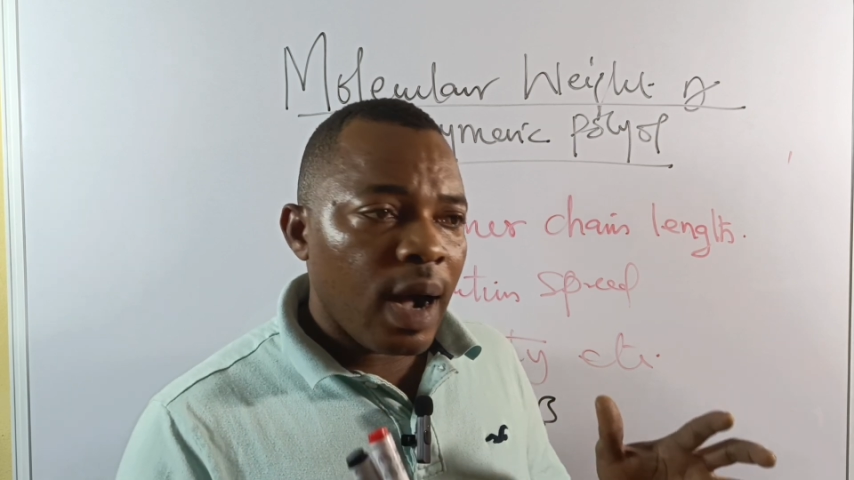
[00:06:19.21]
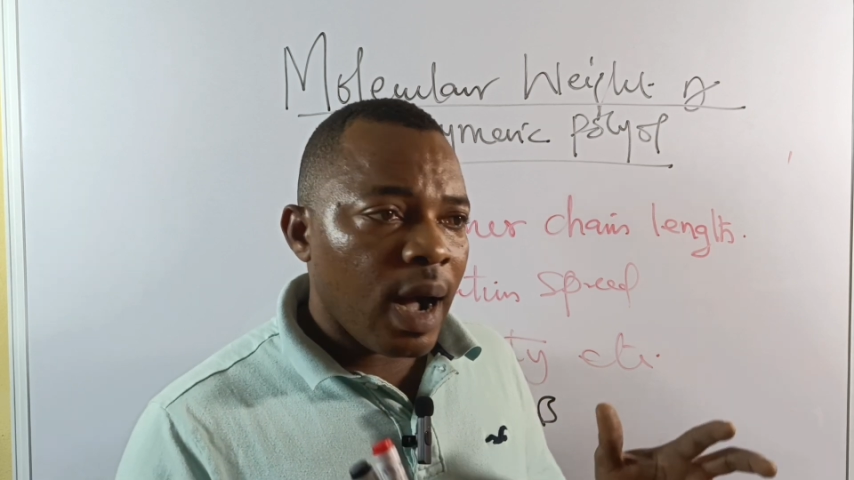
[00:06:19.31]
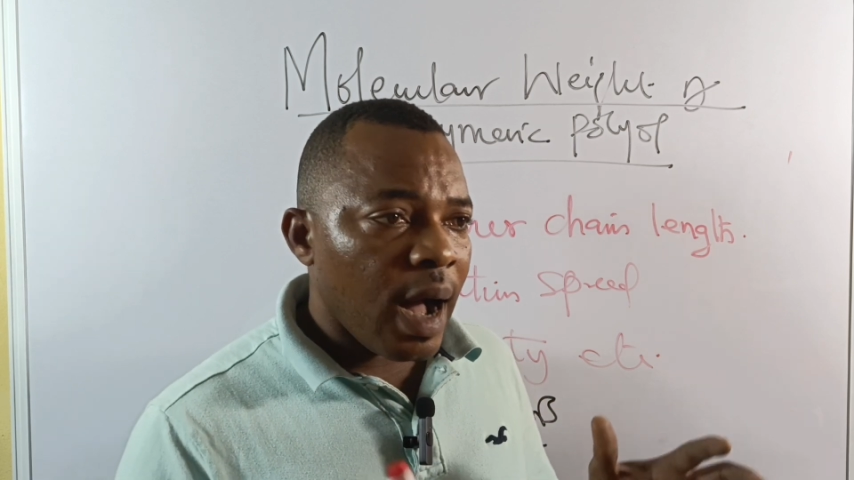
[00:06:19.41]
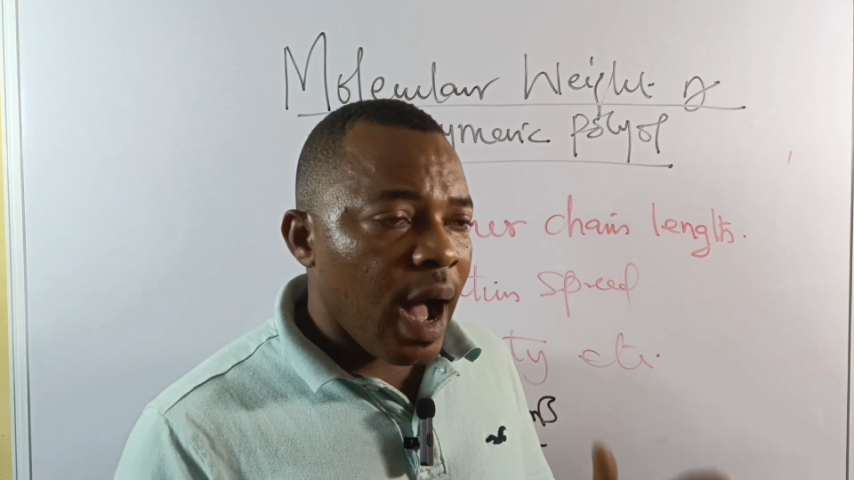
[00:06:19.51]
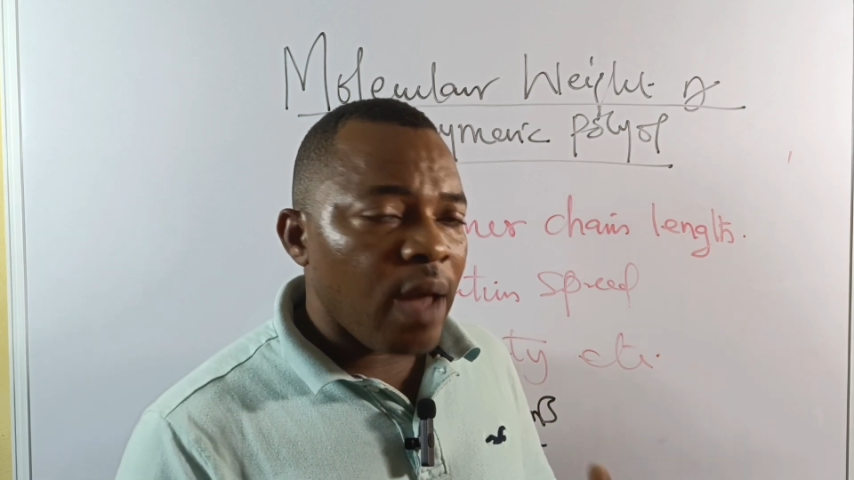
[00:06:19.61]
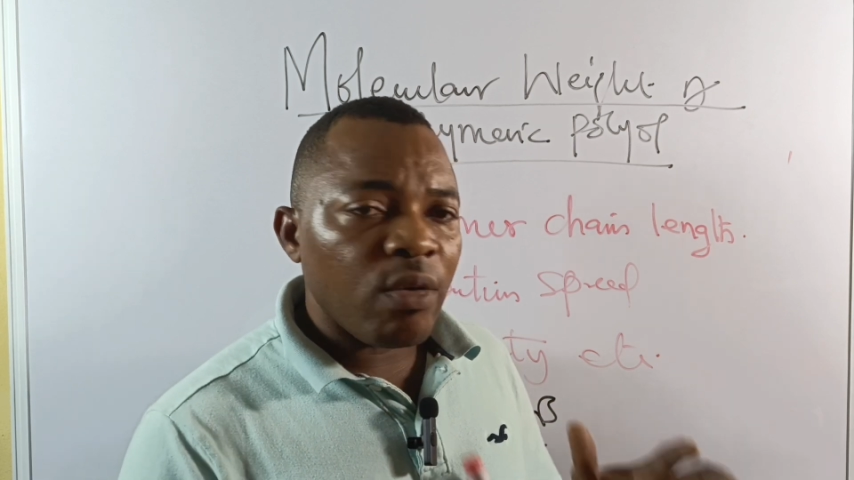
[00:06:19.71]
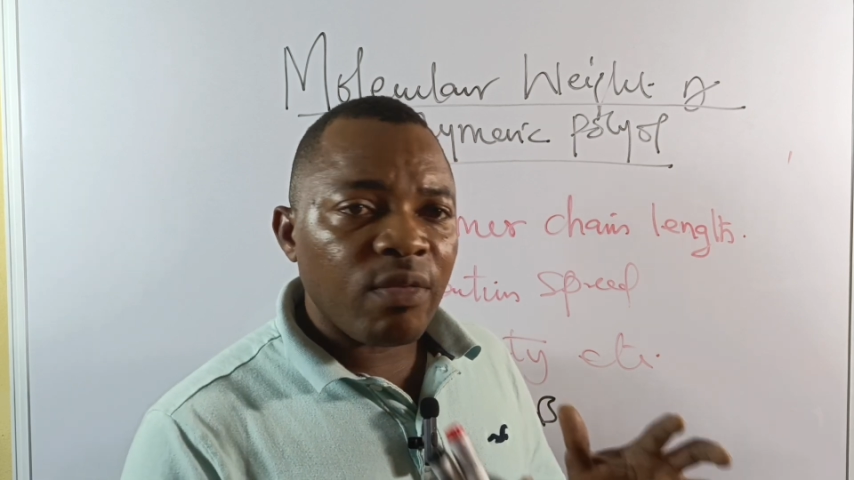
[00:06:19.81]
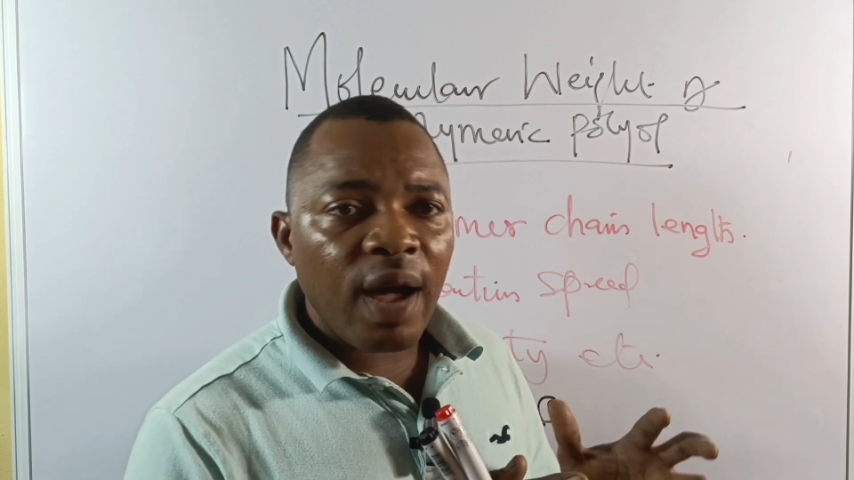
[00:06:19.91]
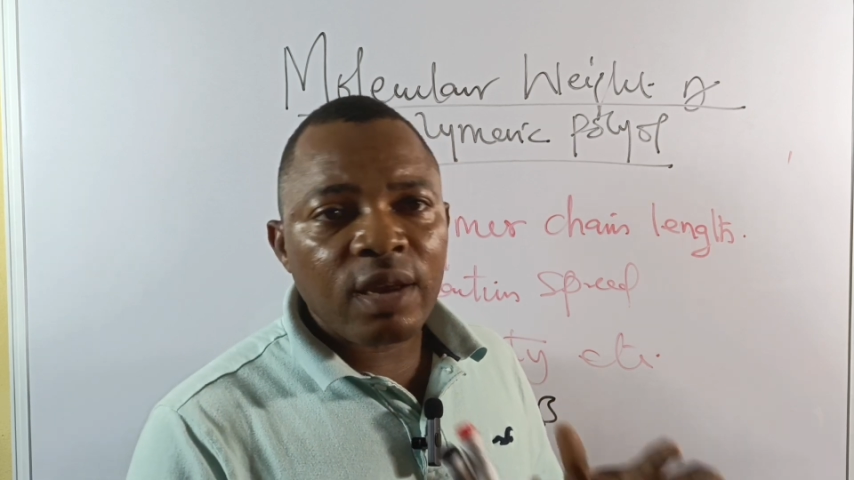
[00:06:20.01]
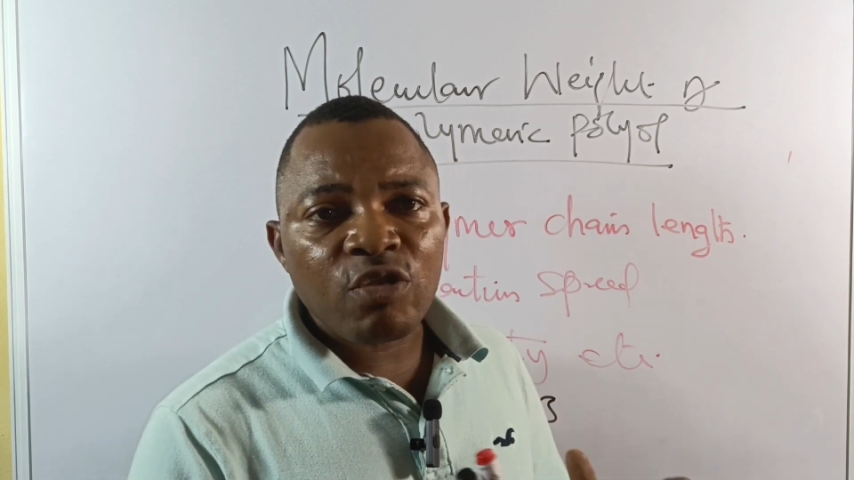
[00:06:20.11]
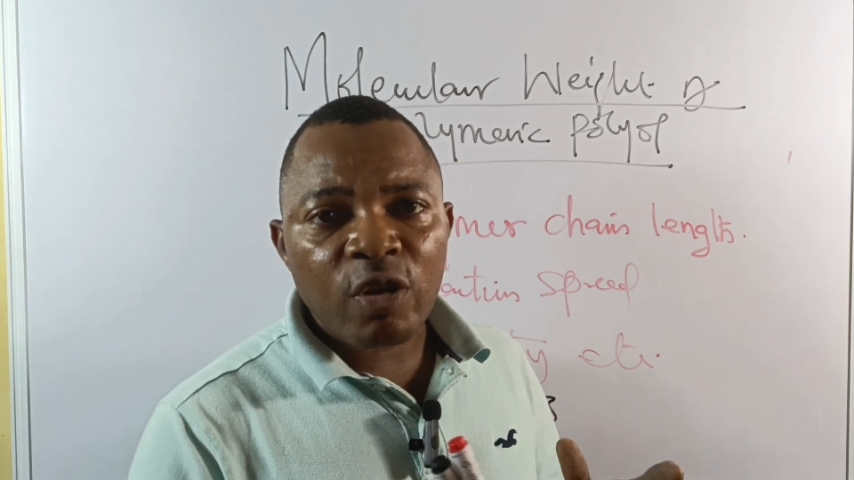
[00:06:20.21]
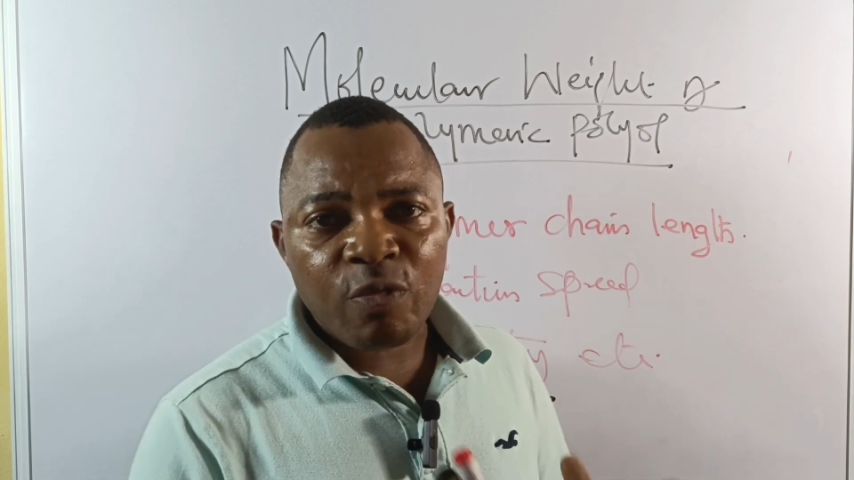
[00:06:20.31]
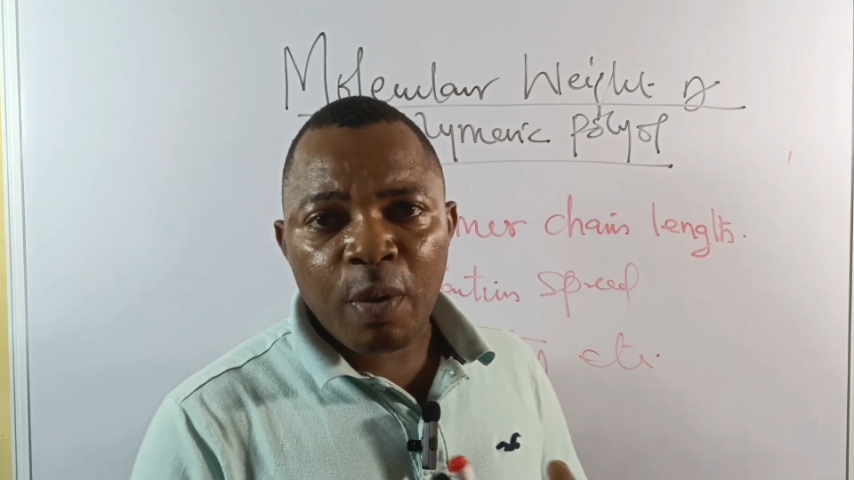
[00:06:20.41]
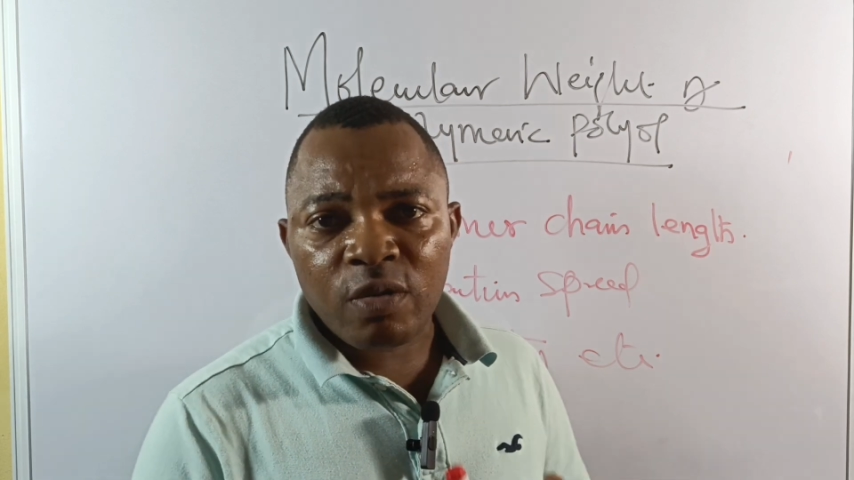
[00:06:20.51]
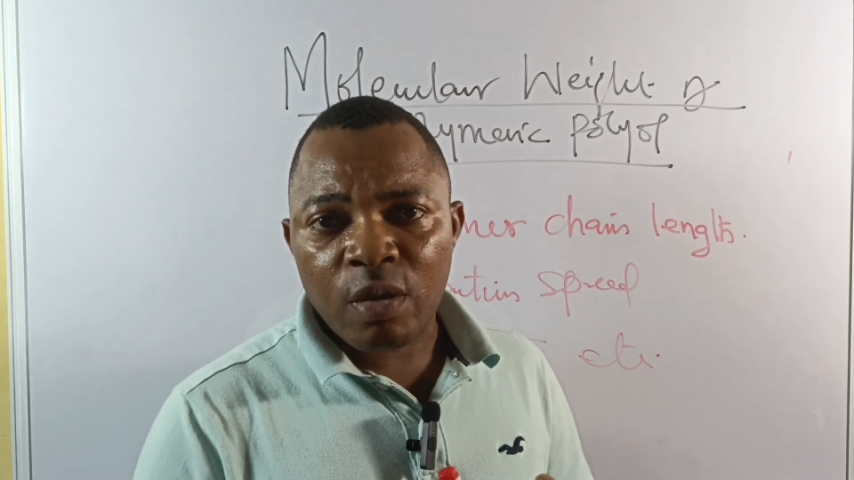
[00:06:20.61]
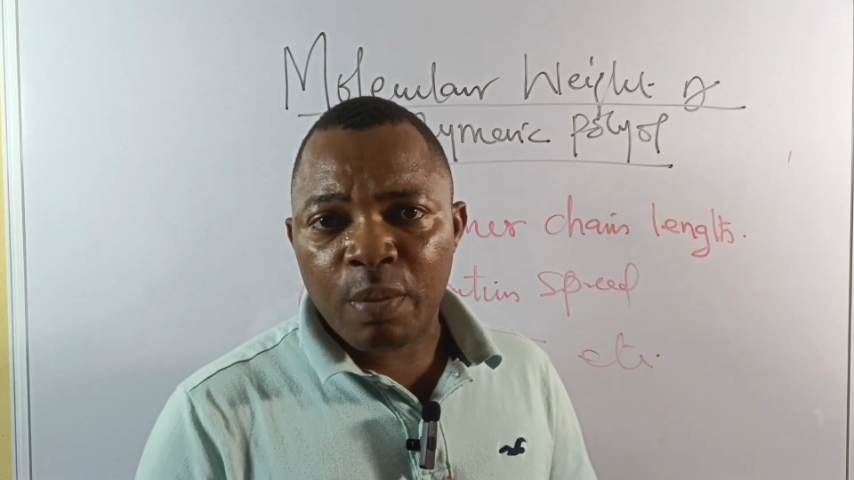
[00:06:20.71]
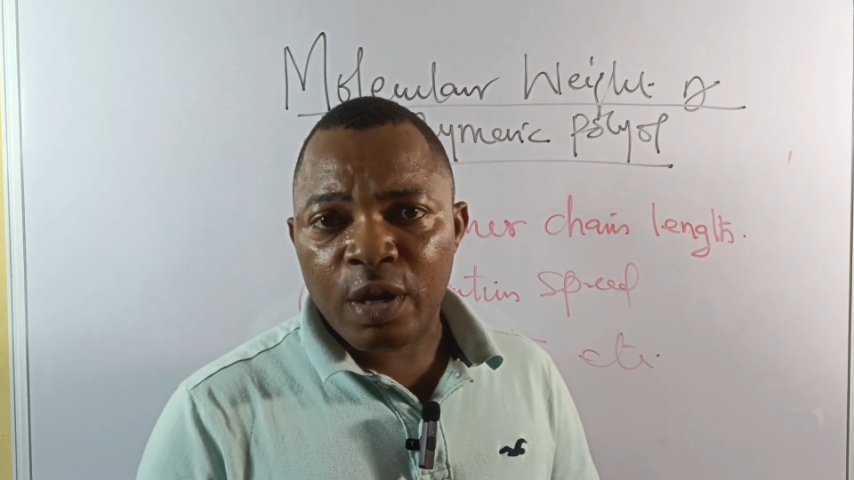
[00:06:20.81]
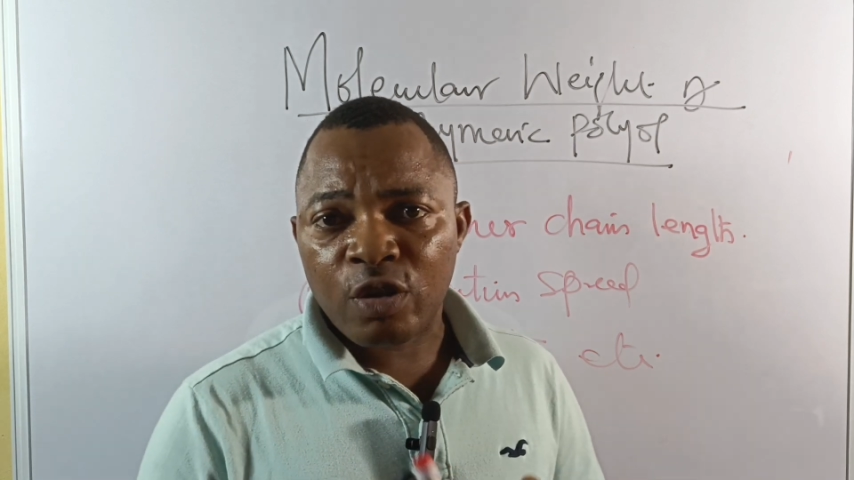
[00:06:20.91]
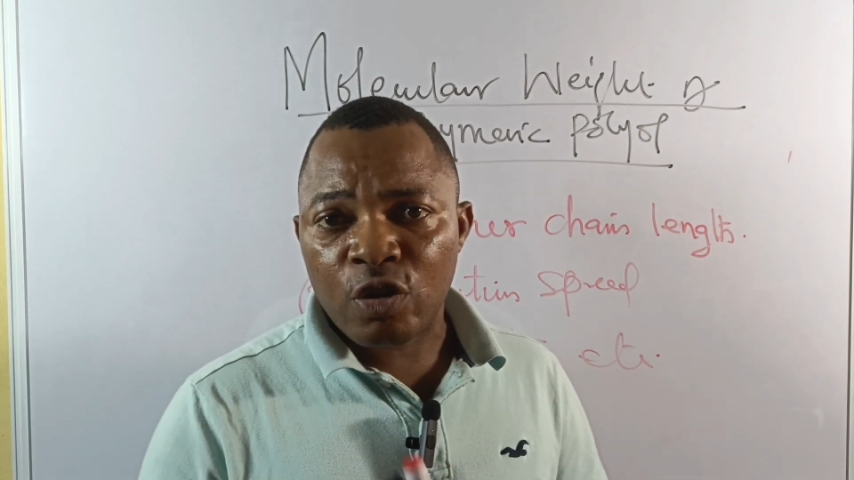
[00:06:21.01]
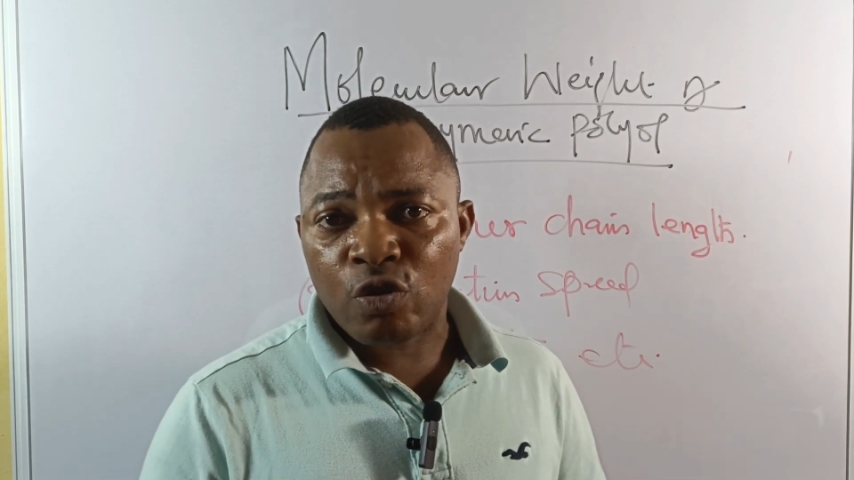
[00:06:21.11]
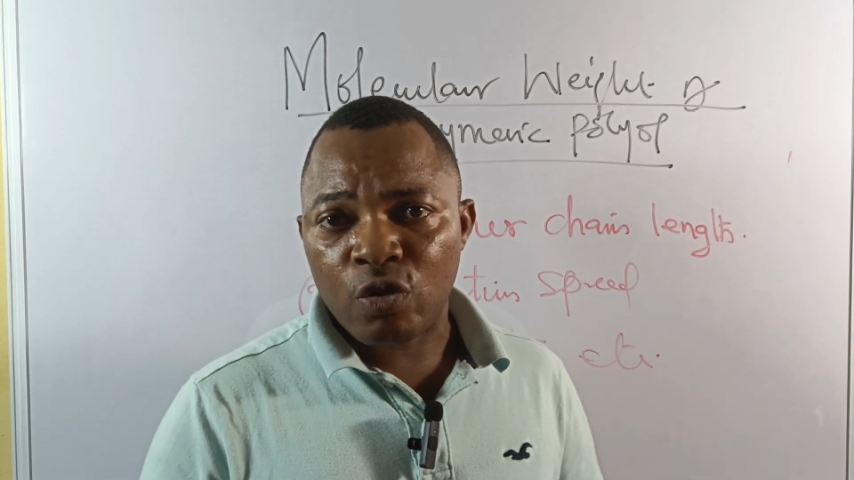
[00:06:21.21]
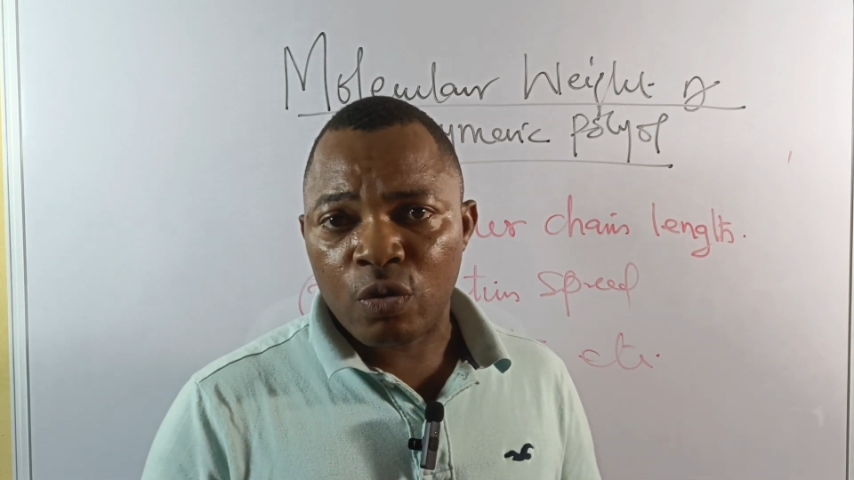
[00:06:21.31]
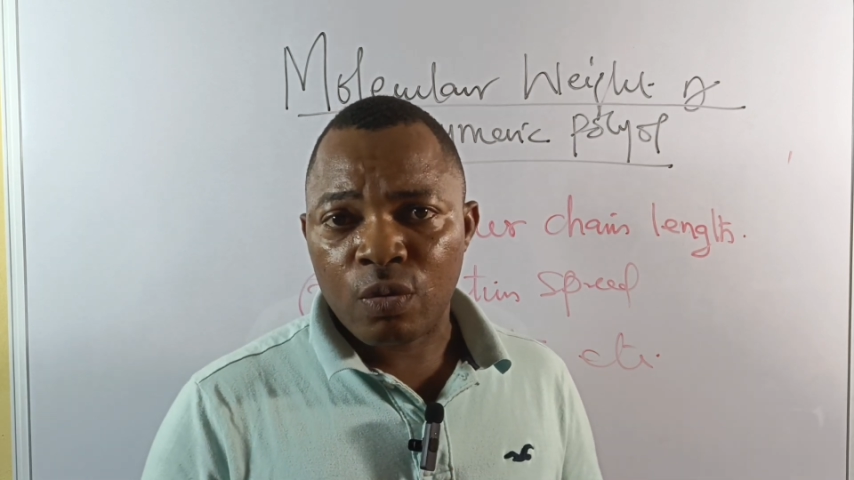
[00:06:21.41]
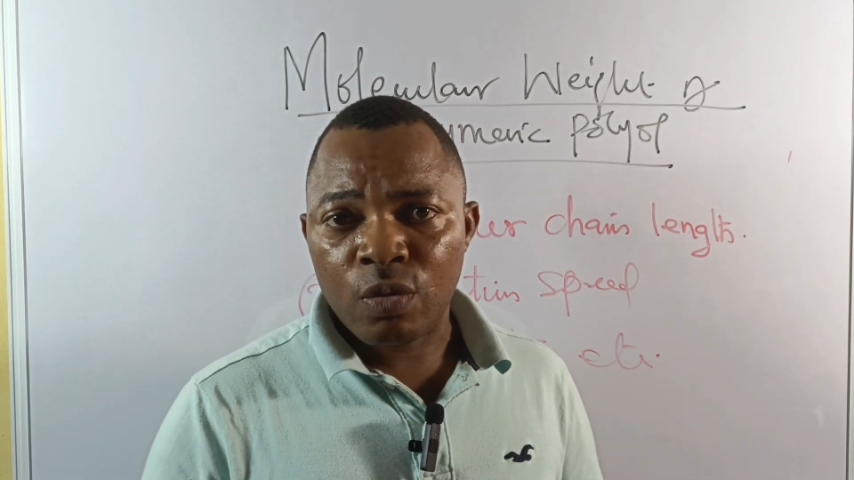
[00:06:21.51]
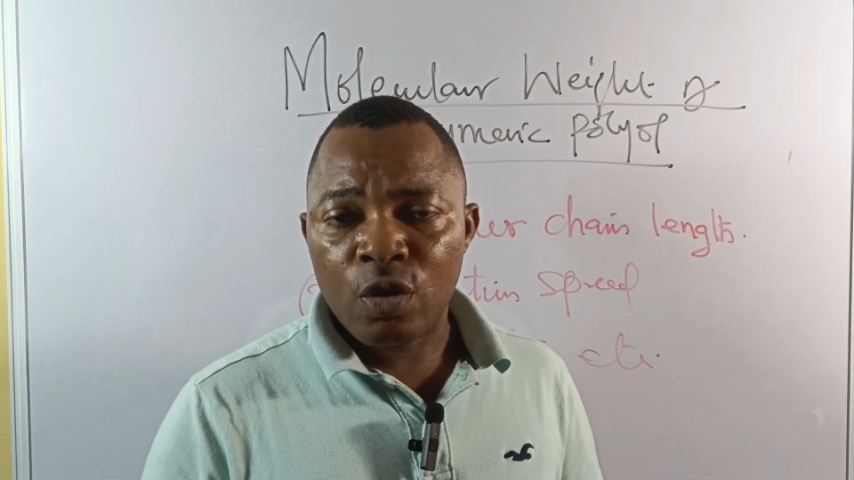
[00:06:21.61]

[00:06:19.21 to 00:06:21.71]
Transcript: hand over the responsibility to